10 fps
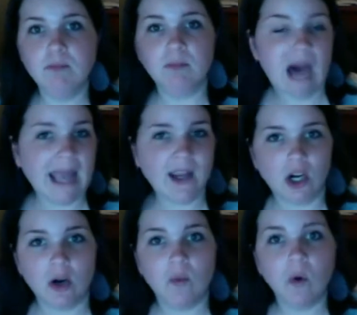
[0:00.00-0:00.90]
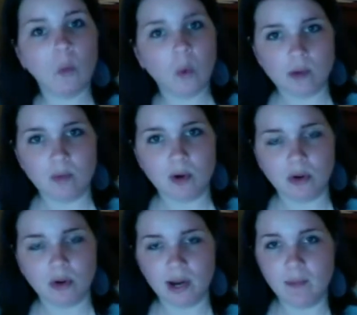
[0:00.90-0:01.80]
buyer reward
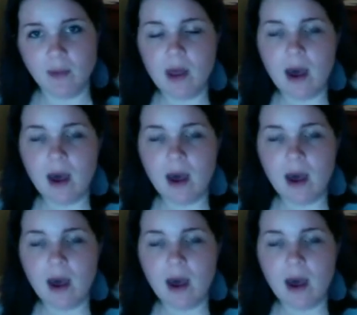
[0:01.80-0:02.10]
program.